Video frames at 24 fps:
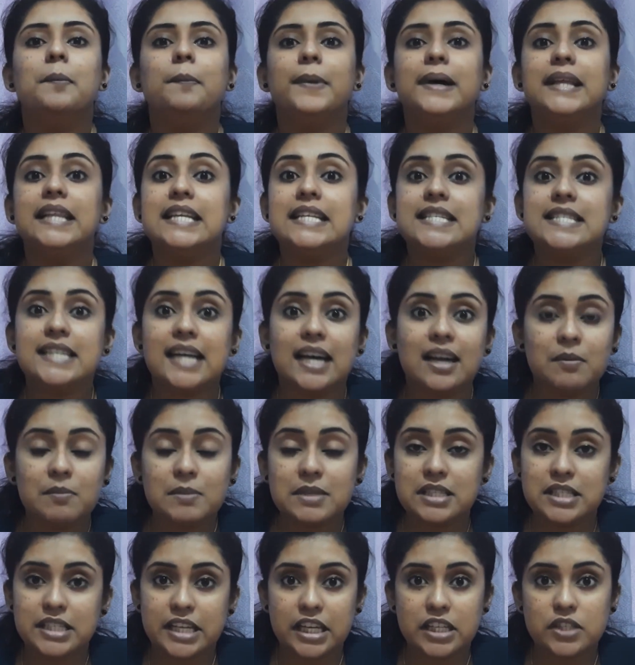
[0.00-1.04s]
But the time
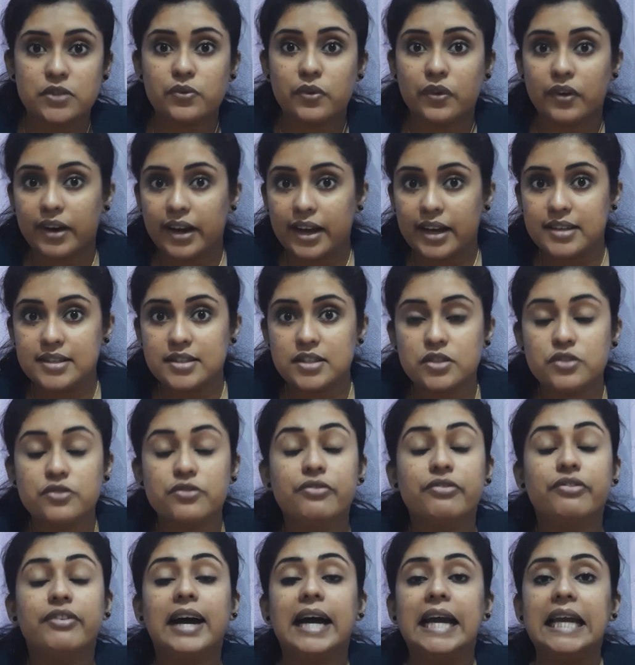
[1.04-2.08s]
it takes for us to
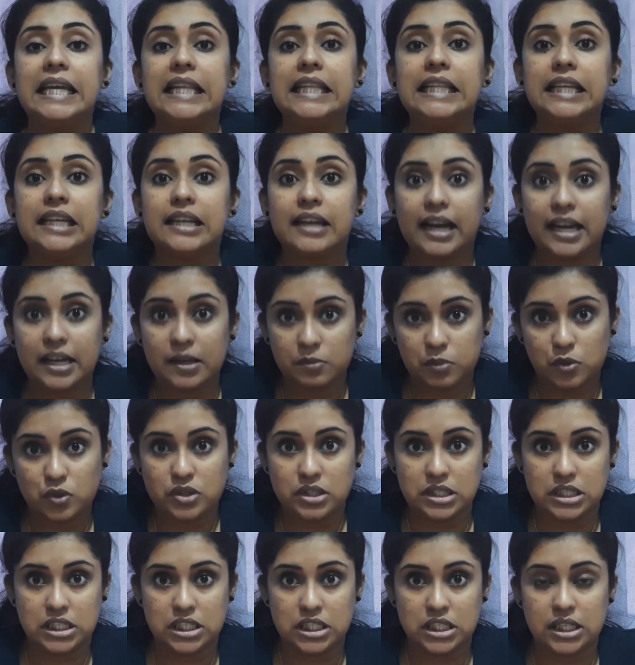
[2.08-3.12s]
find the right
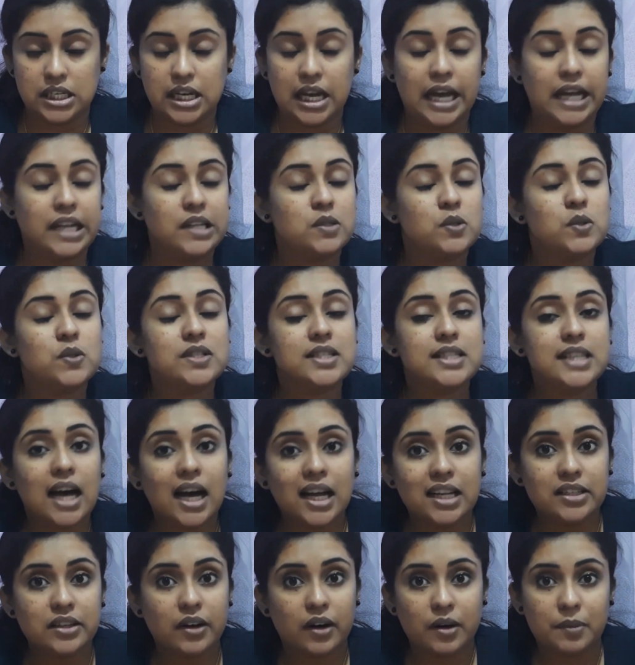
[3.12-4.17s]
position and to
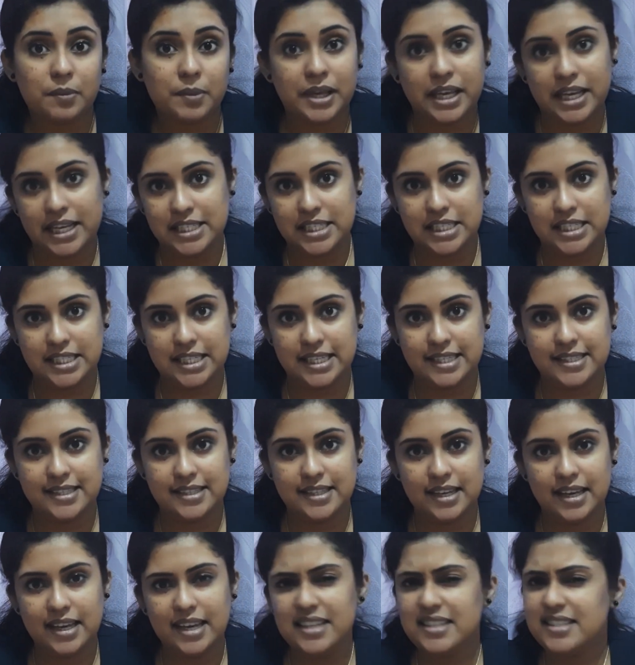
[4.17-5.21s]
start our PhDs,
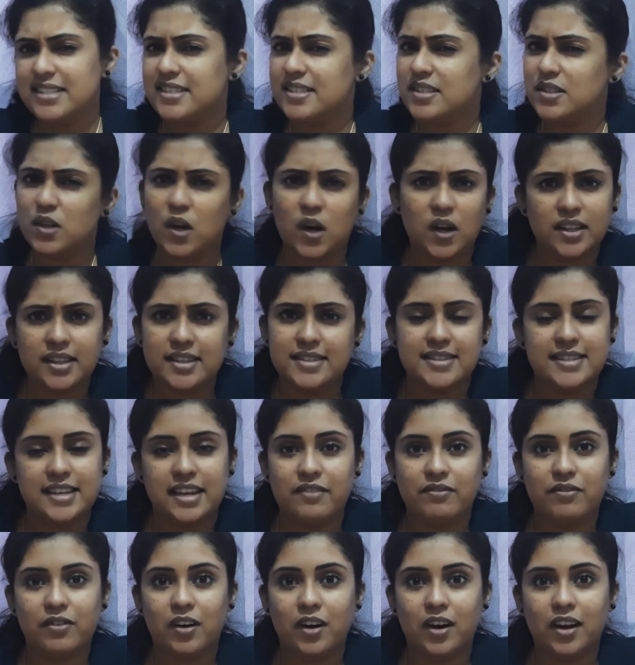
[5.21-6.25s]
it's not the
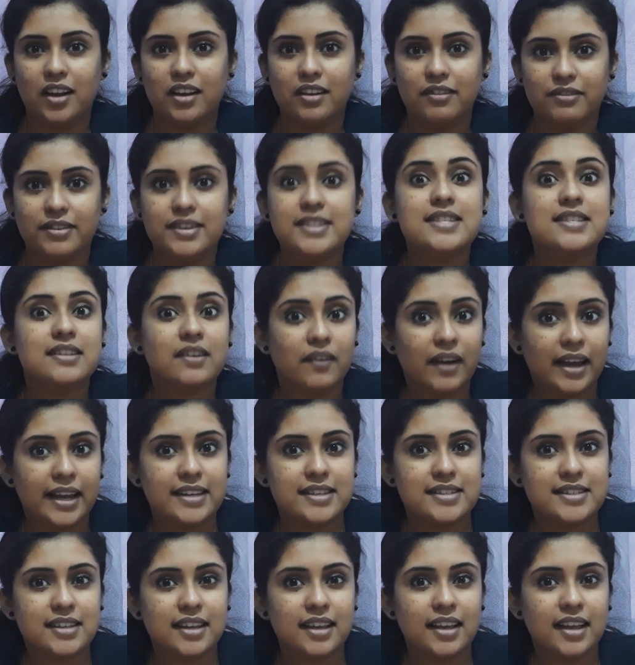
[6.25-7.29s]
same for all of us,
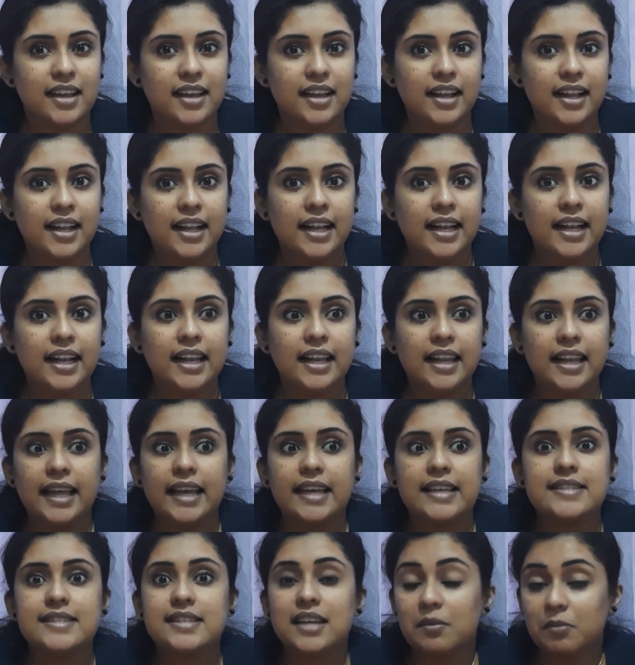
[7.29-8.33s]
right?
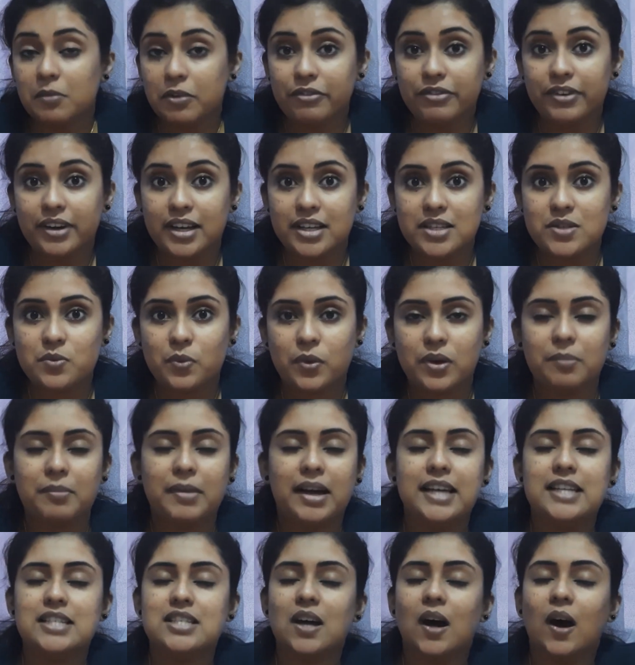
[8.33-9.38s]
Like some of us, we
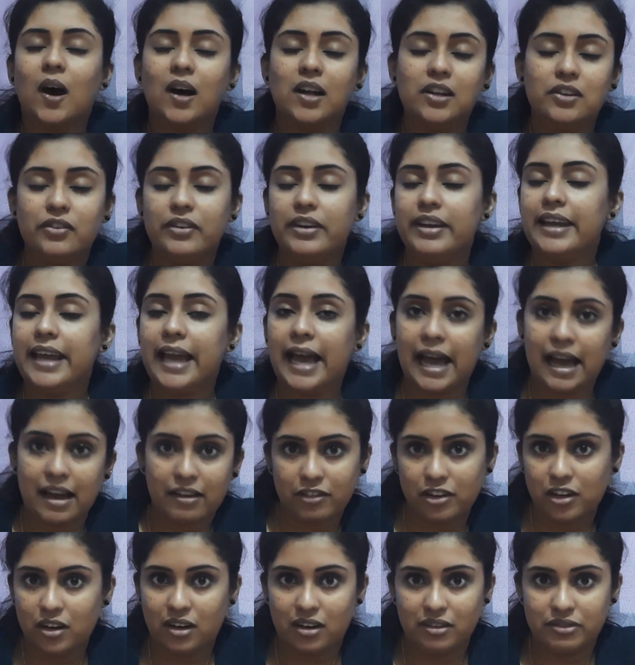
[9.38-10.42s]
might already
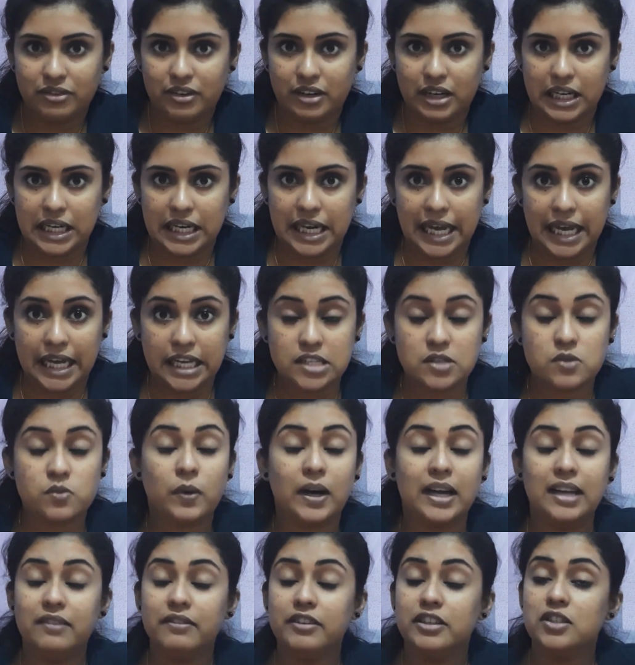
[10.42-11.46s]
have an offer in hand
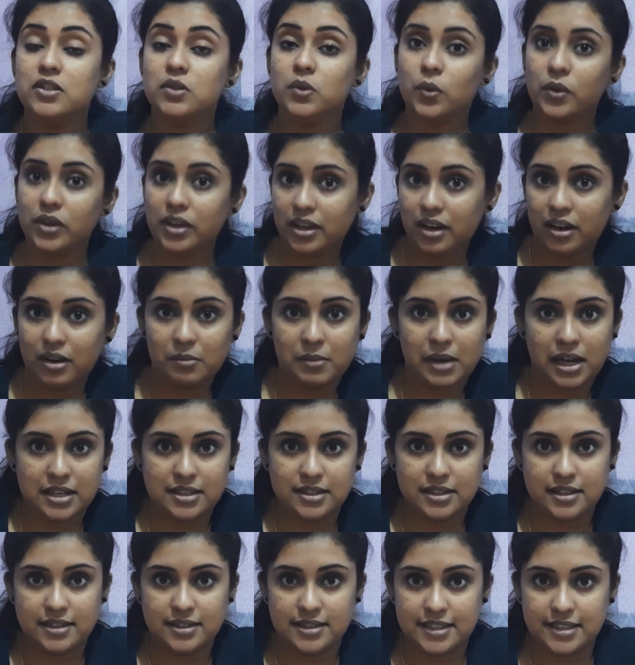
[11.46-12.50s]
while we're doing our
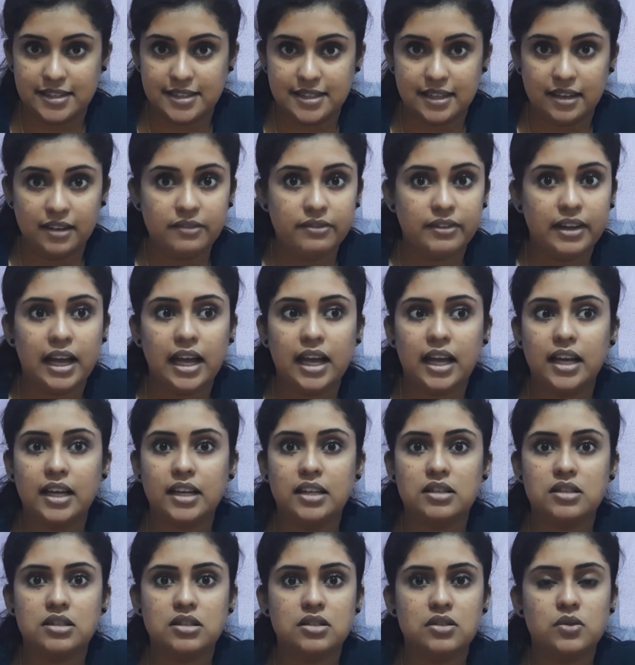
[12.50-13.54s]
master's itself,
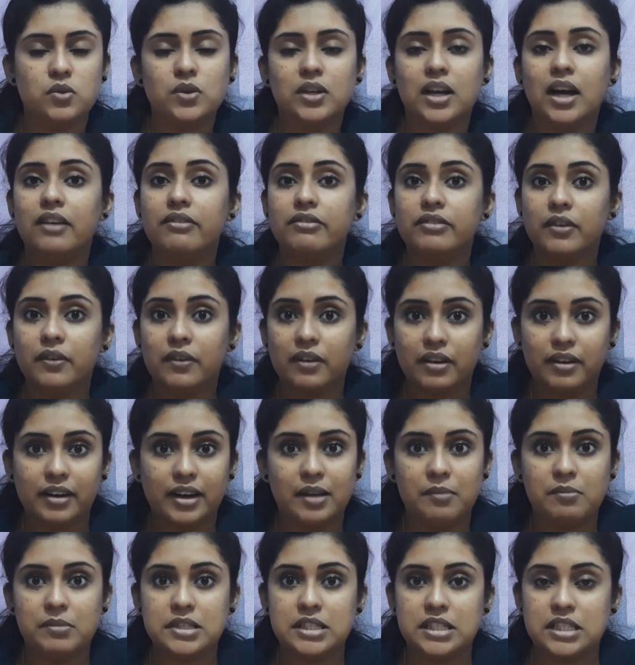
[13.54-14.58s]
and soon after our
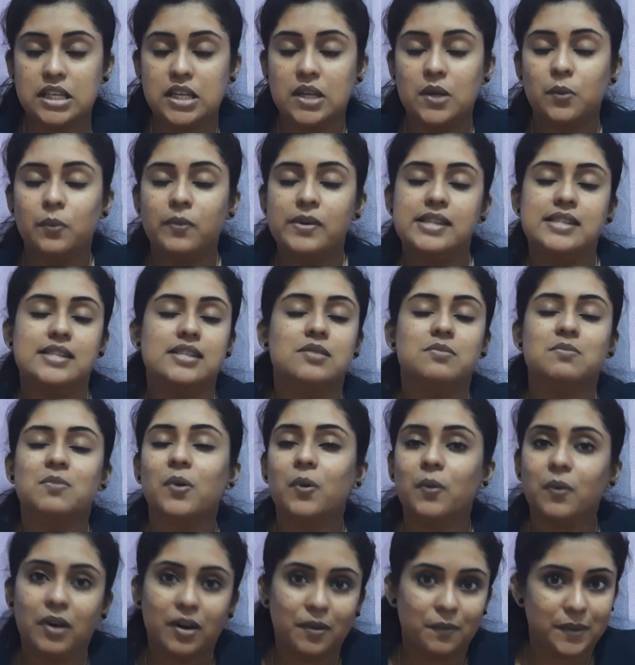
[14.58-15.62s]
M.Sc, we just
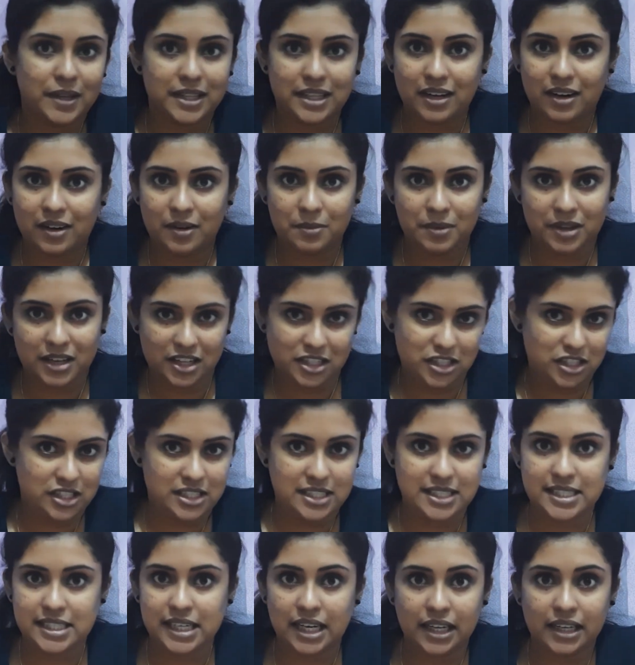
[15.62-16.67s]
move on with our
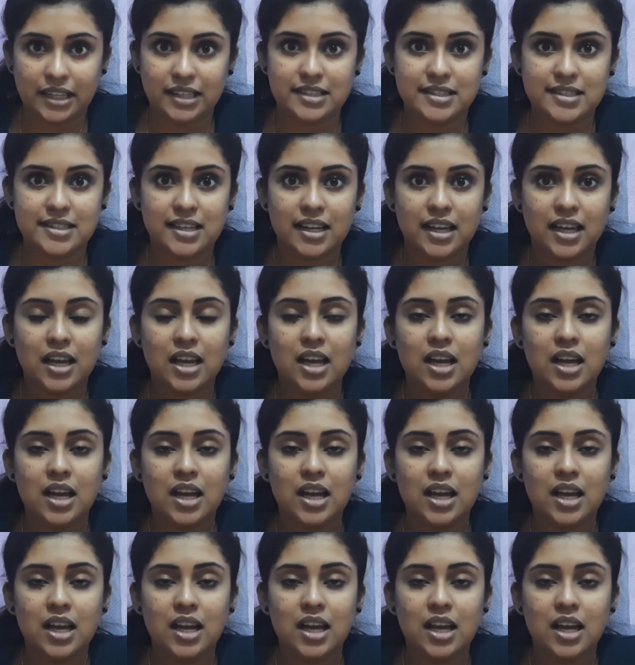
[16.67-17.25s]
PhD studies.